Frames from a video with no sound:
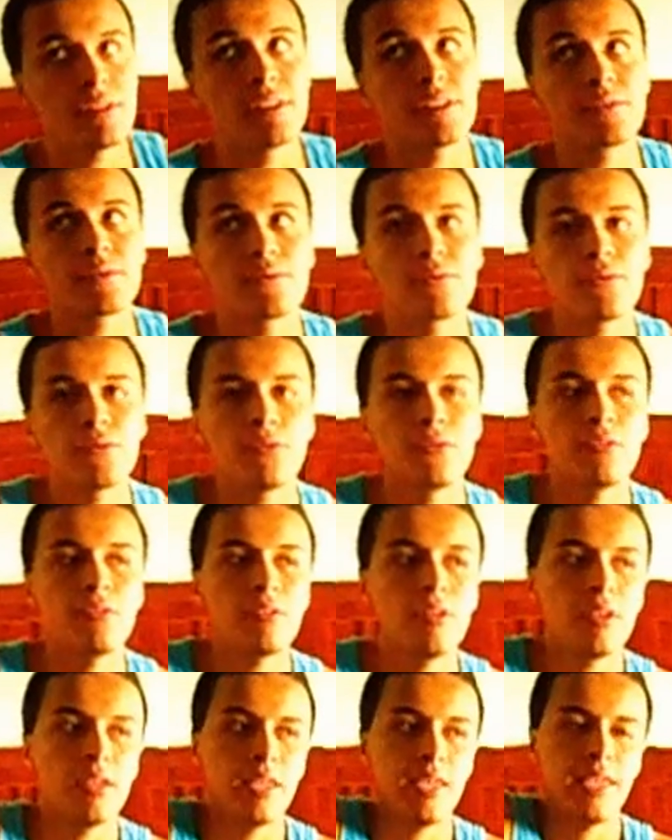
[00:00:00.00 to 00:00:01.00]
to
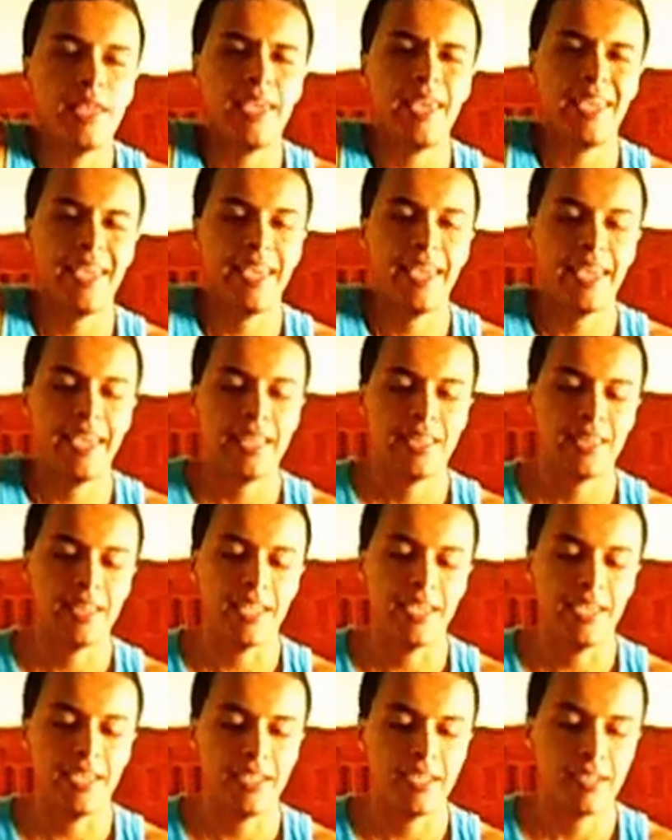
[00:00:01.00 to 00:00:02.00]
school, and
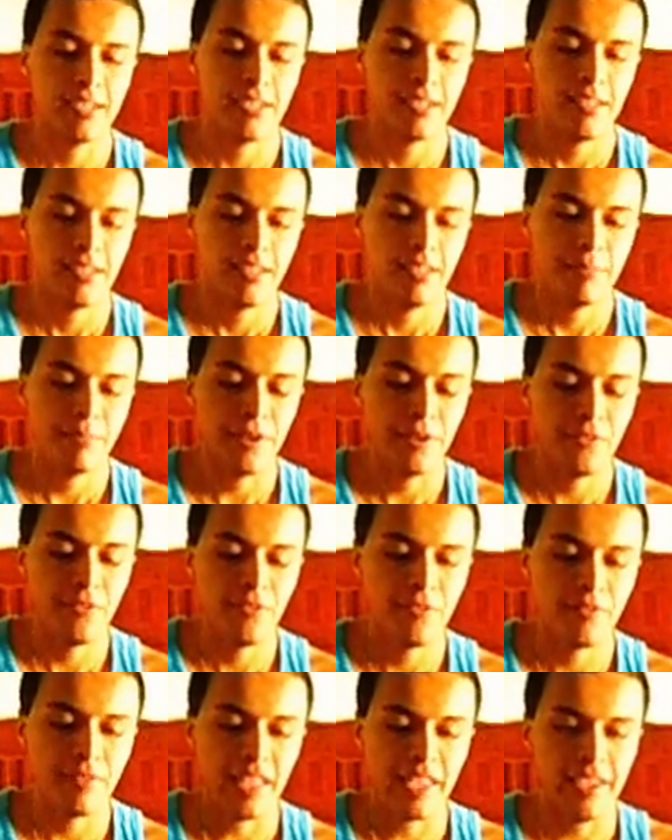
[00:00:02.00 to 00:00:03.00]
my
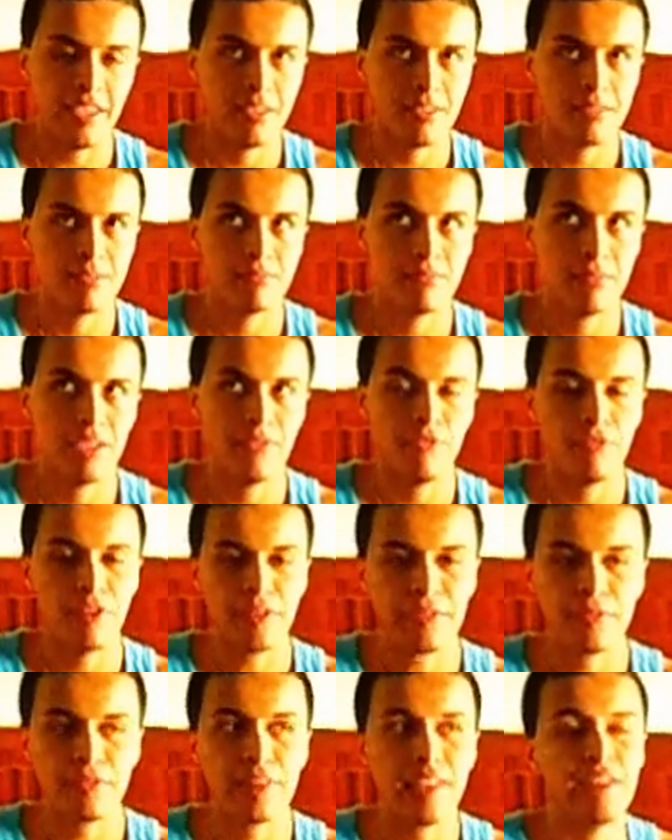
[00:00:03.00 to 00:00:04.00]

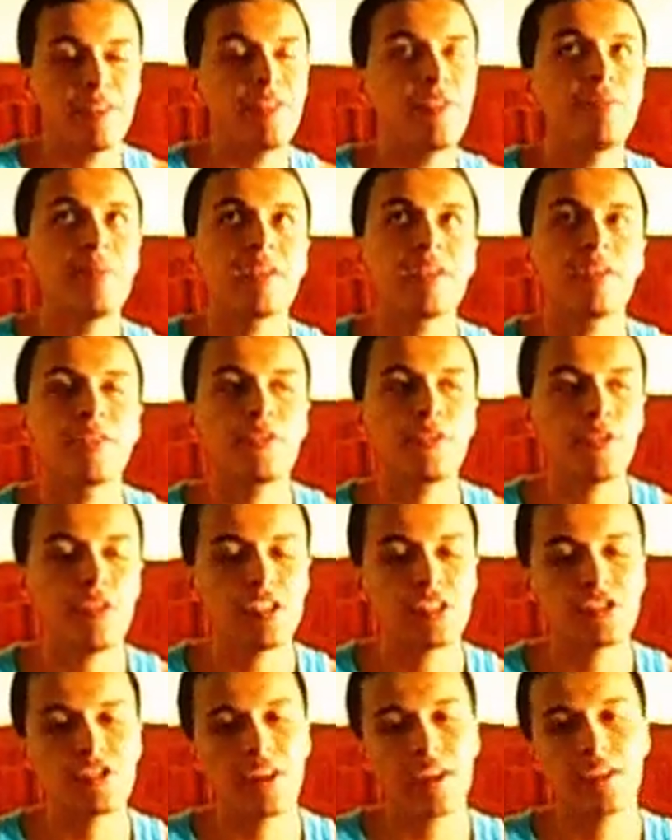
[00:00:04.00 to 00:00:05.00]
friends were like, "Oh my god, who are
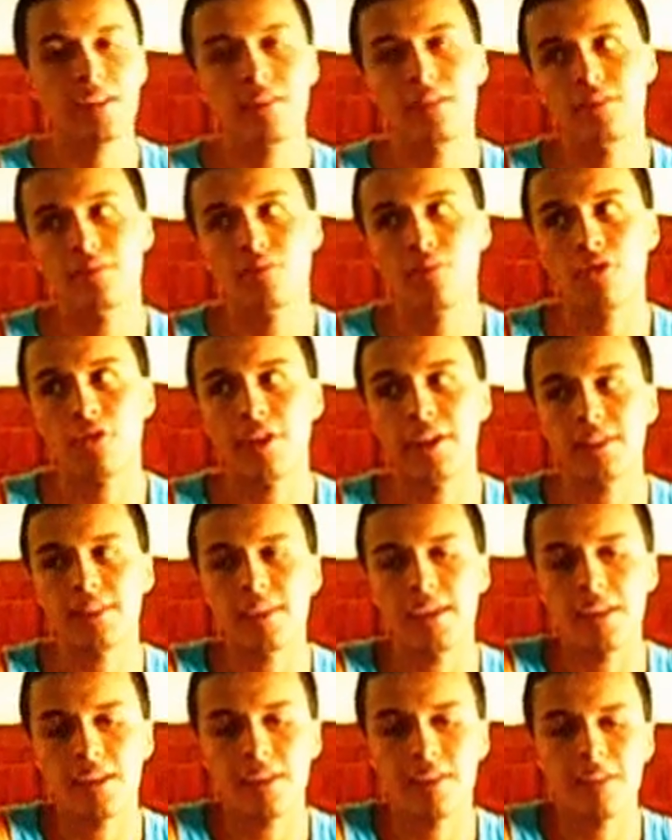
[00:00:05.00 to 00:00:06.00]
you trying to impress?"
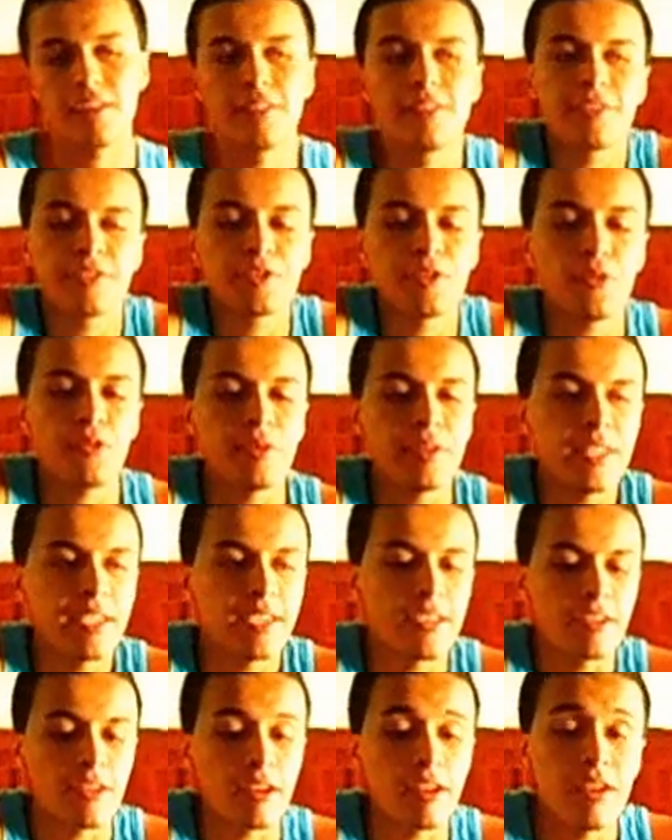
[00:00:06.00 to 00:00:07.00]
Like there's no one
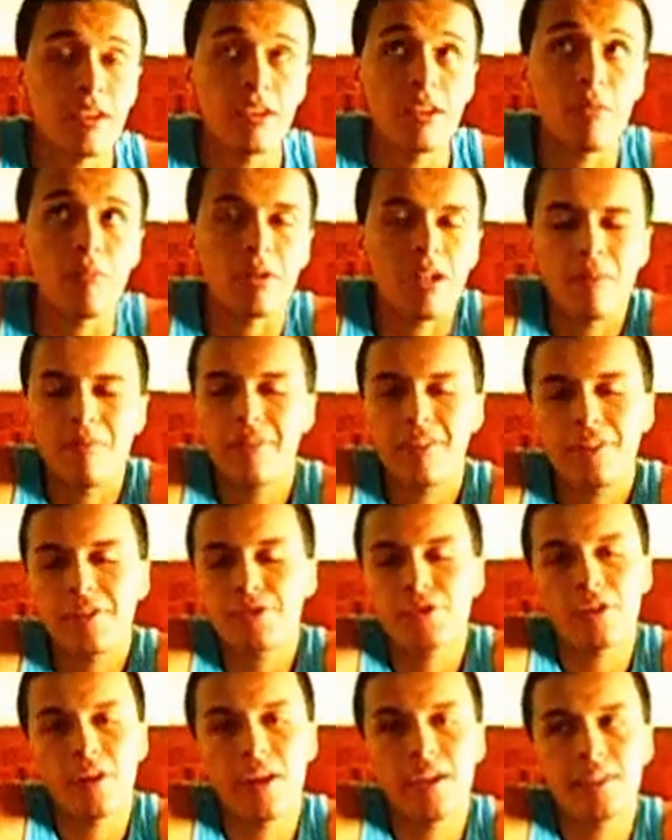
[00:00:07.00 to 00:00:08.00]
here. I'm like, I'm not
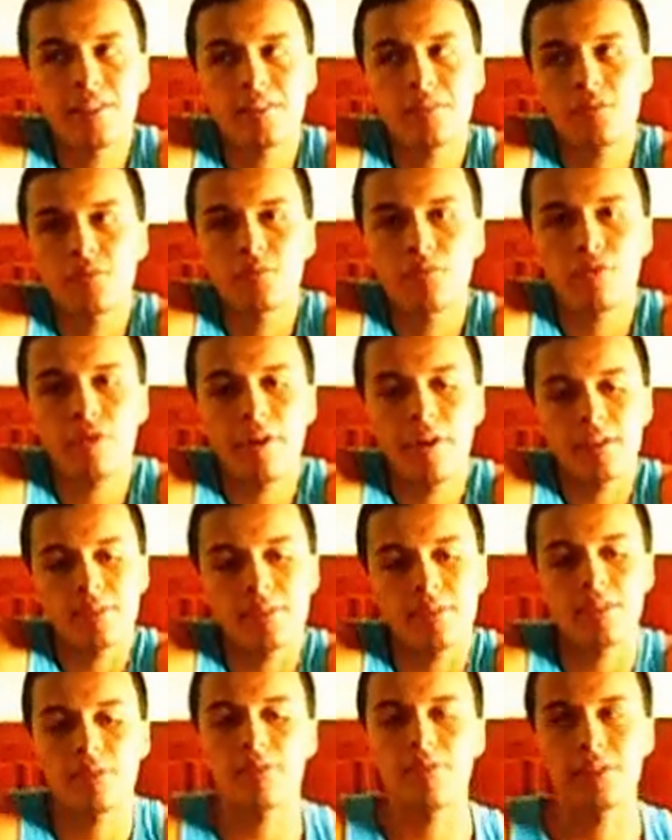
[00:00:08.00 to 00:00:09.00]
trying to
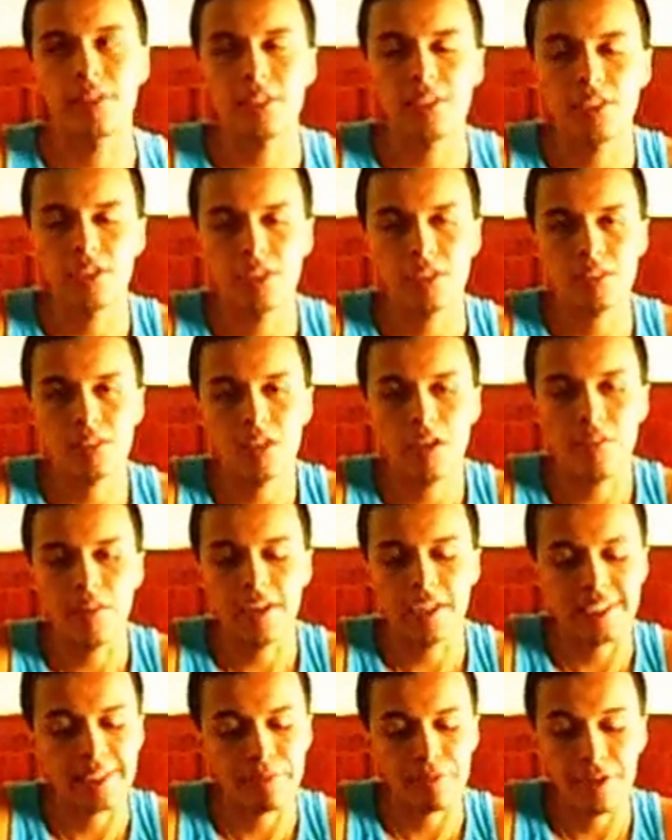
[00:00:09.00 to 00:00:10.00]
impress anyone. This is just how
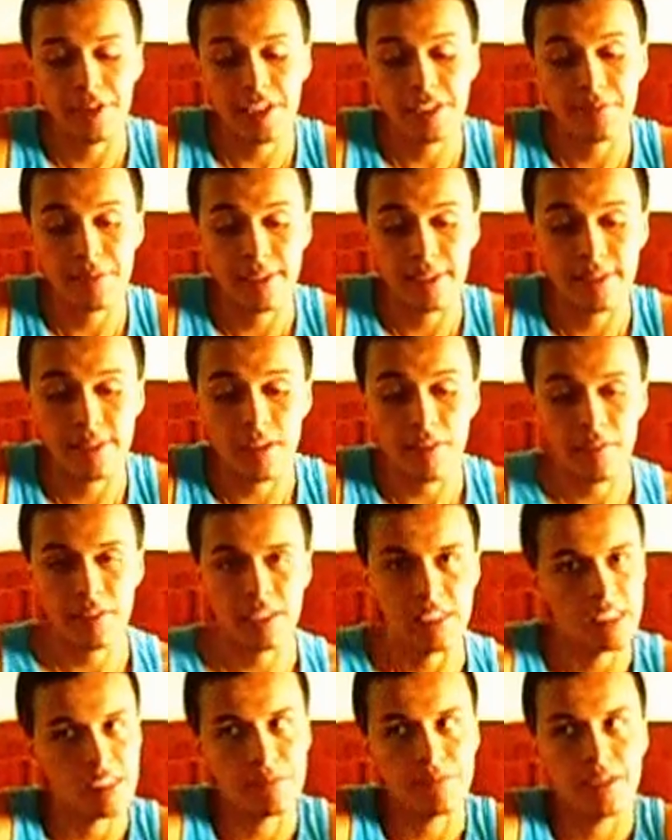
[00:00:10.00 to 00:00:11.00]
I express myself.
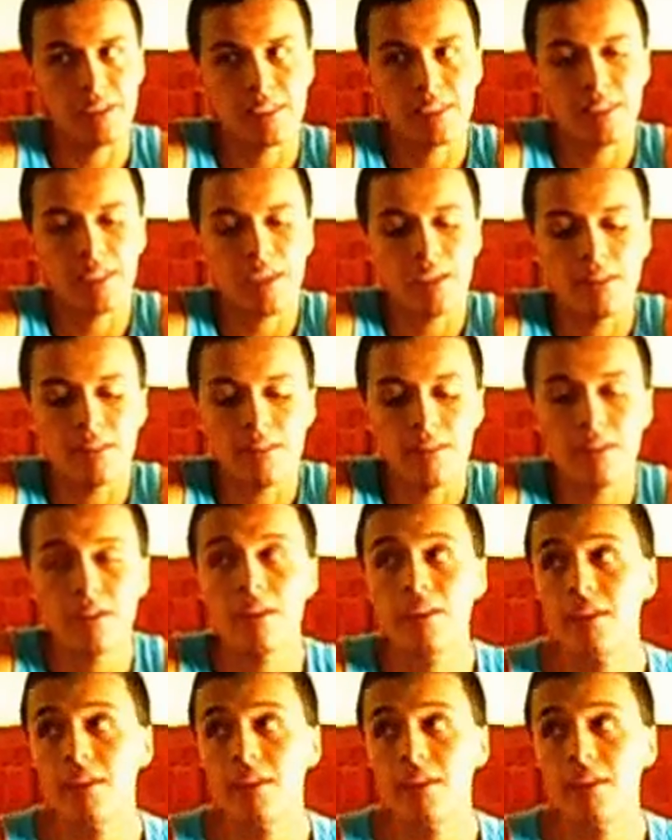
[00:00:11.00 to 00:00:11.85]
This is my style.